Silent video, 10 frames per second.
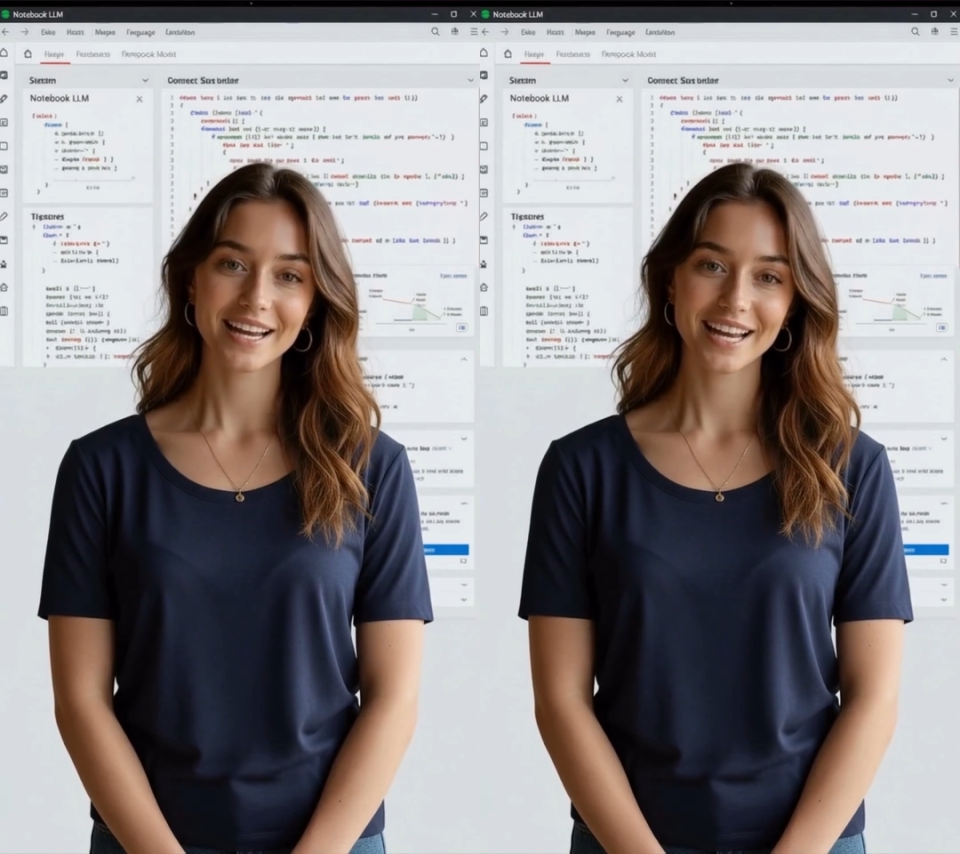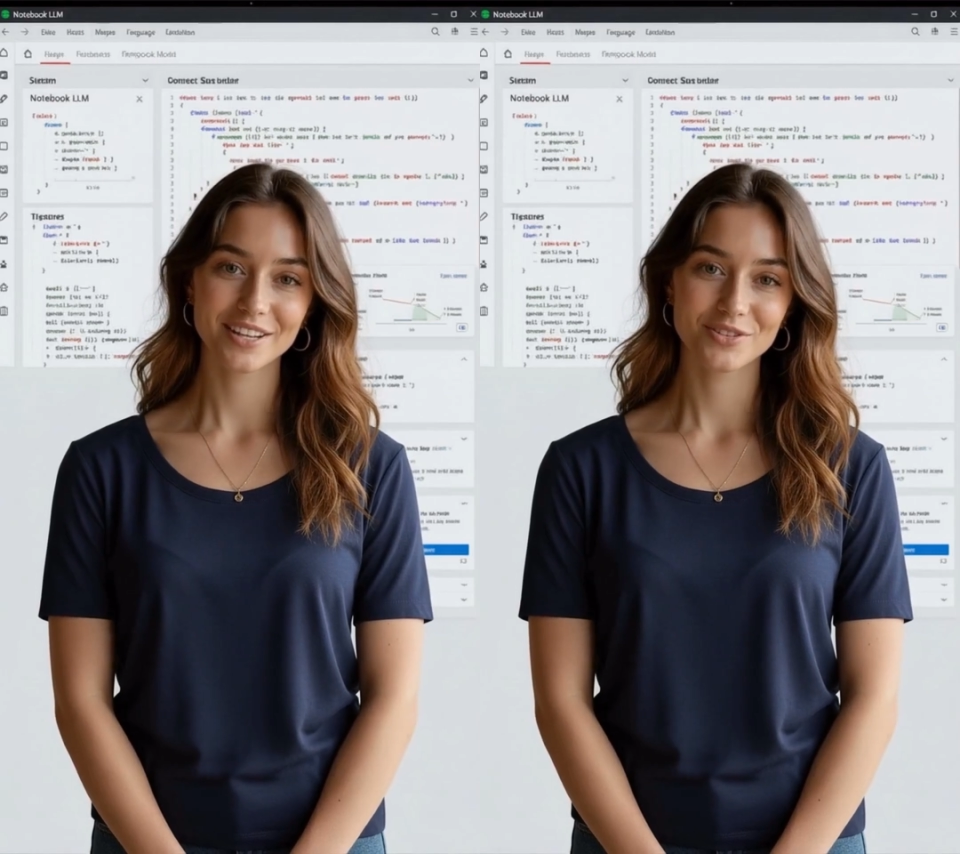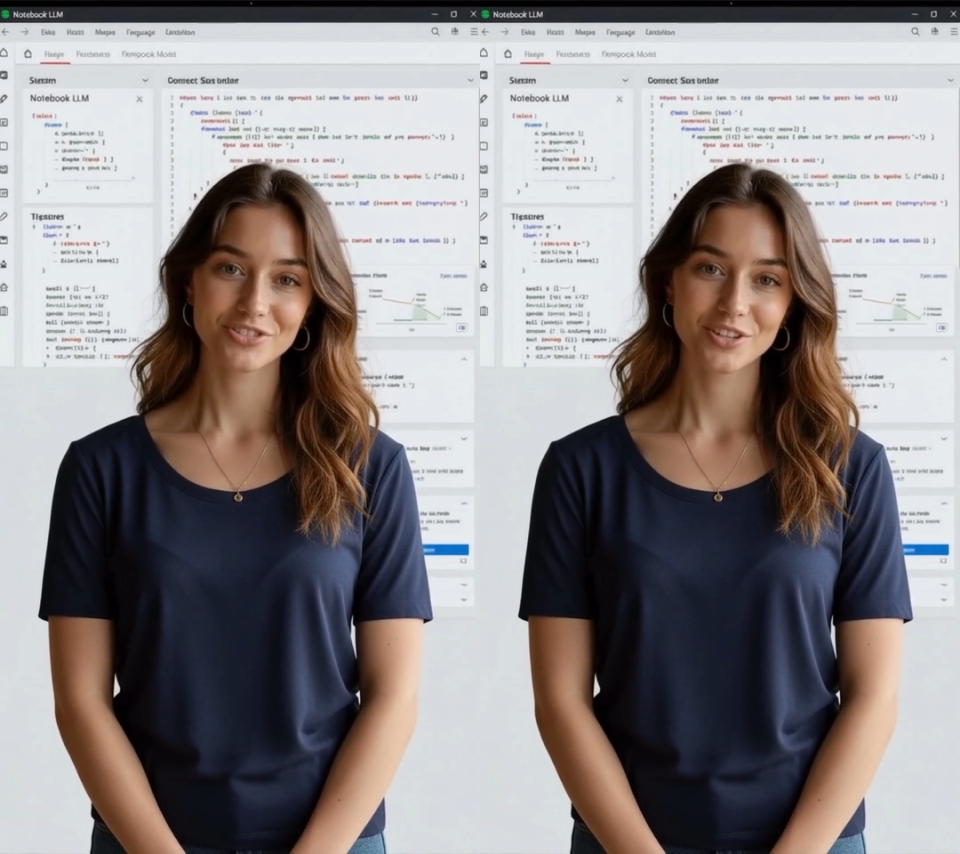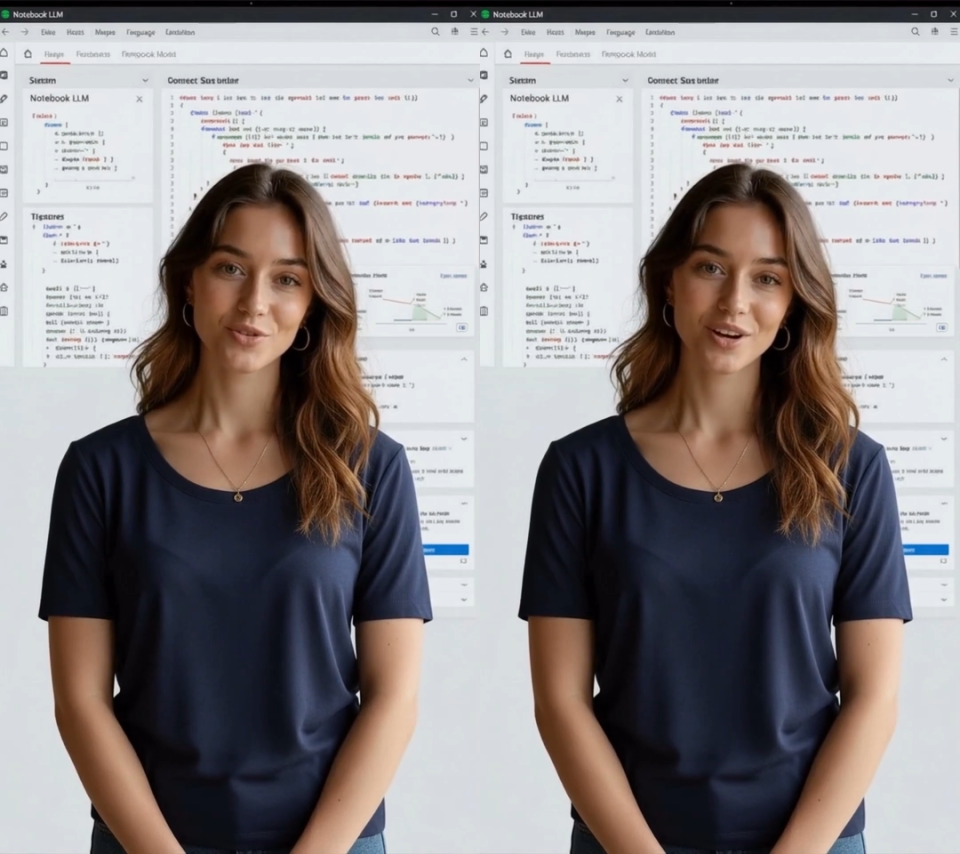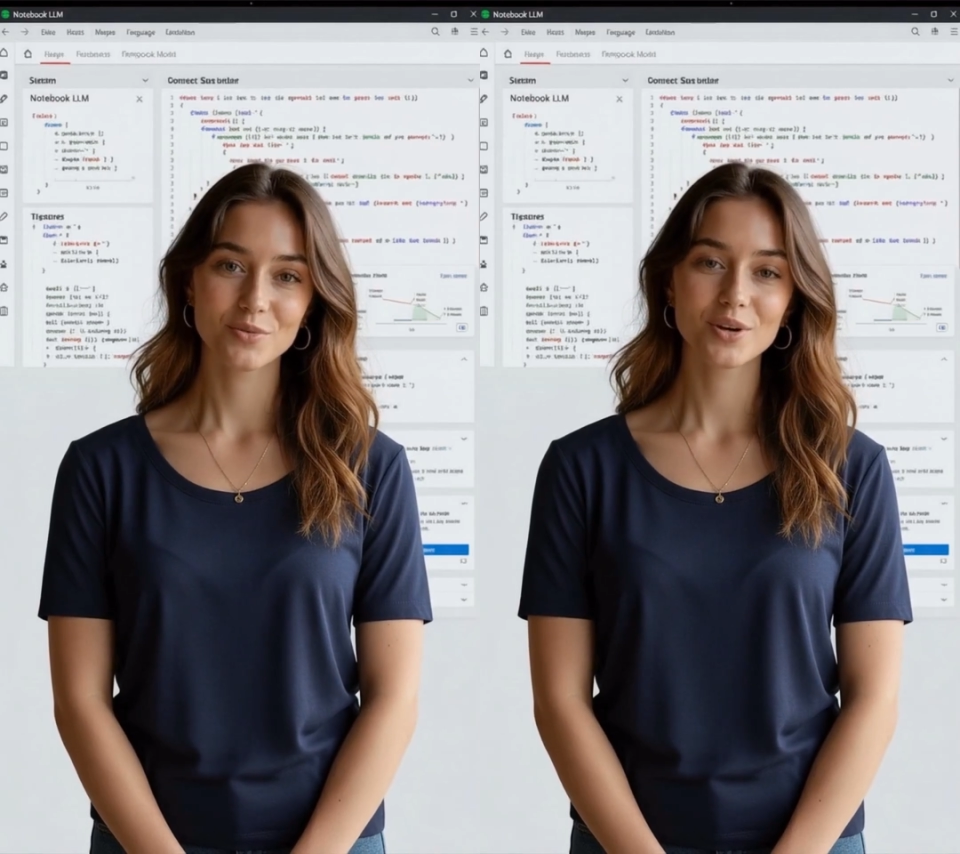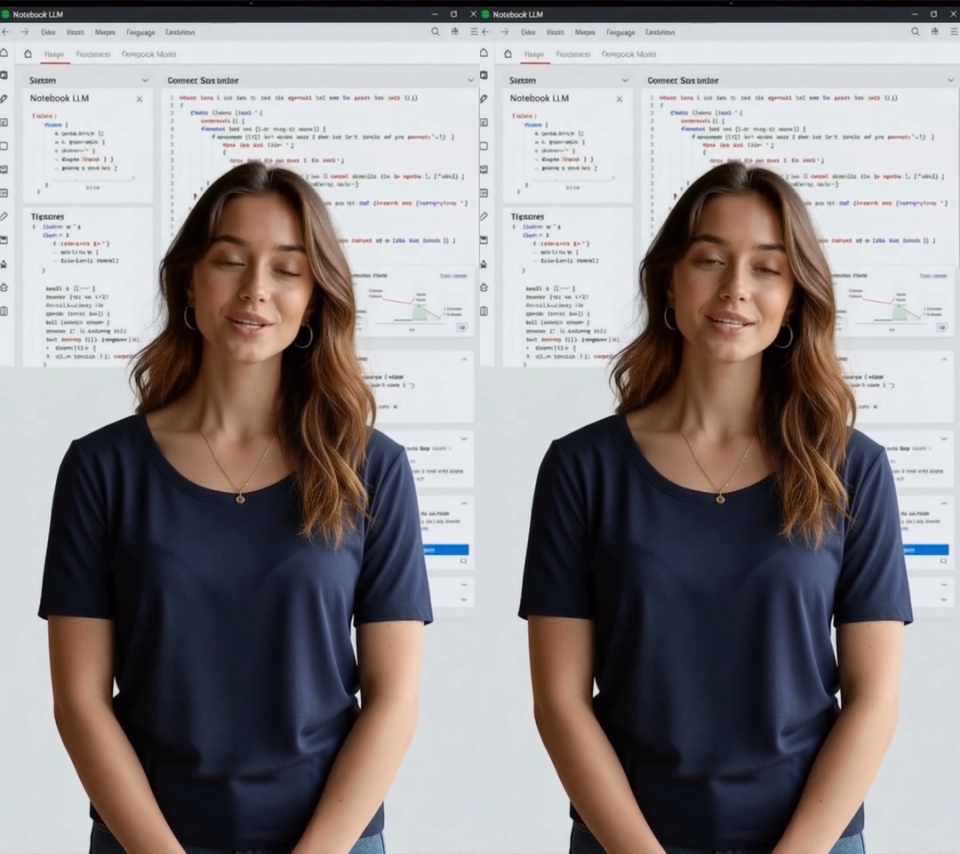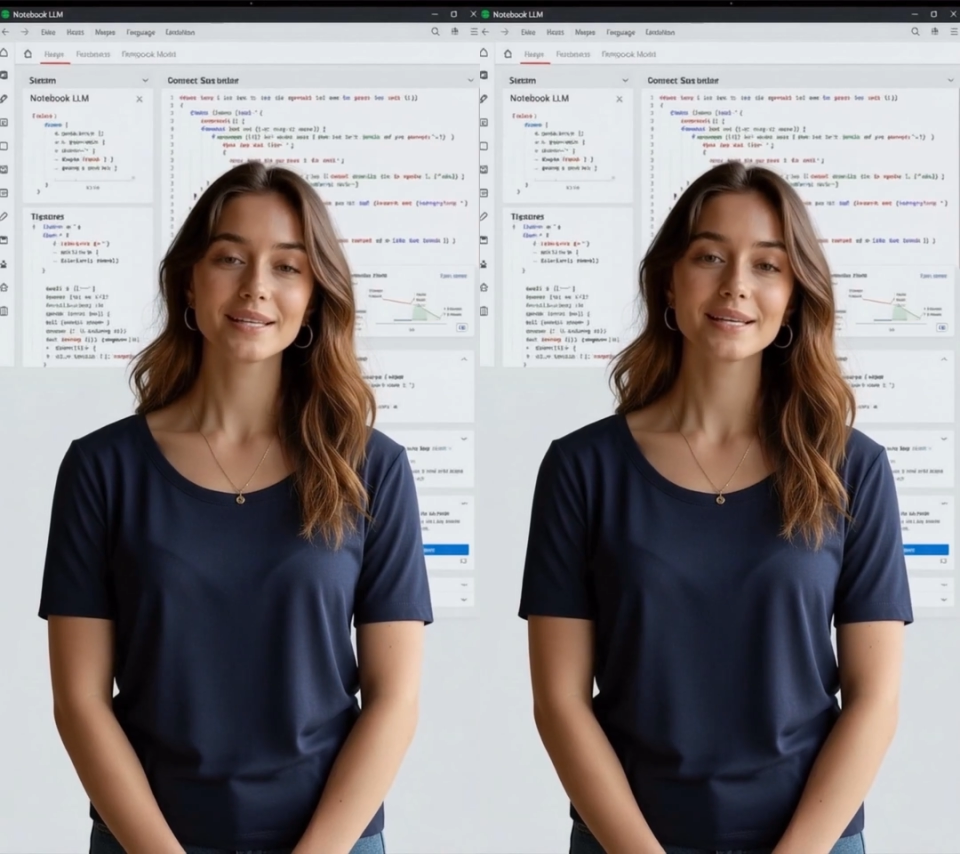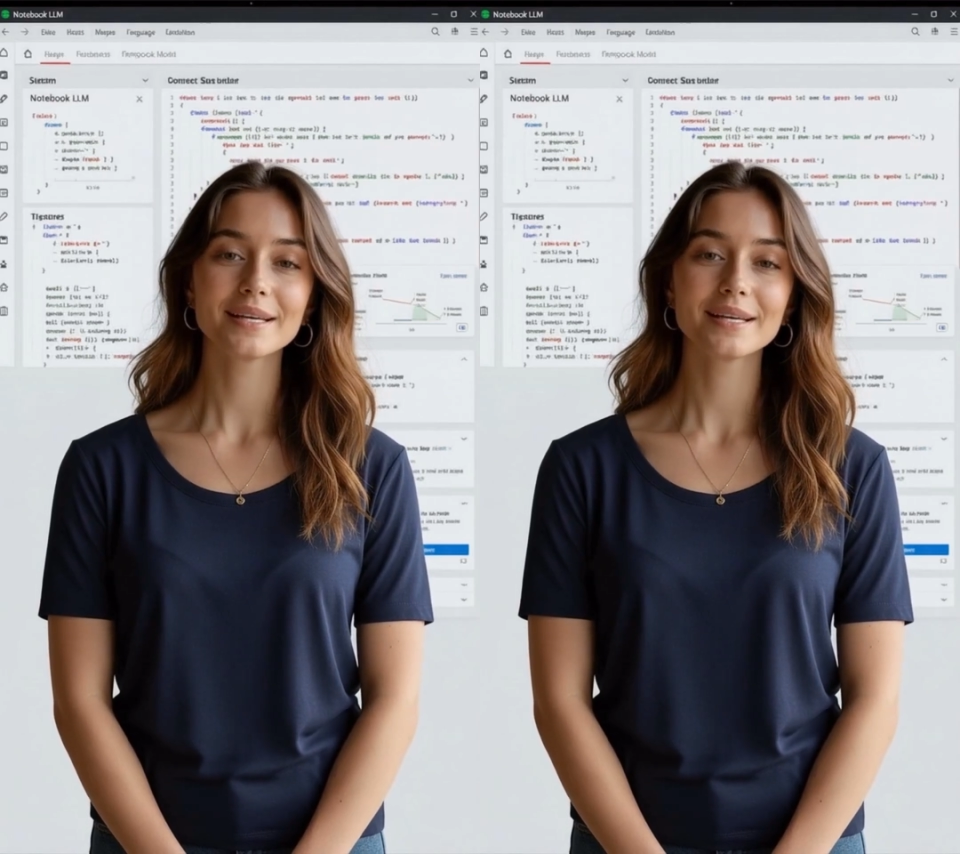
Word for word: handles the grunt work